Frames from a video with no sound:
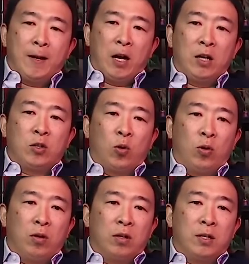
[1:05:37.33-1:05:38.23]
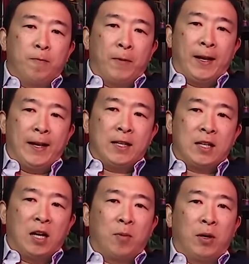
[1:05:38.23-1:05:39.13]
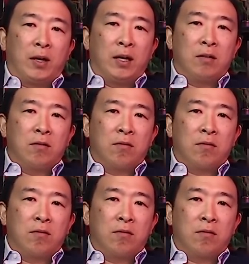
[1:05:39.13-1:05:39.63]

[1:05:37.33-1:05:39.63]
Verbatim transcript: untold uh, stock market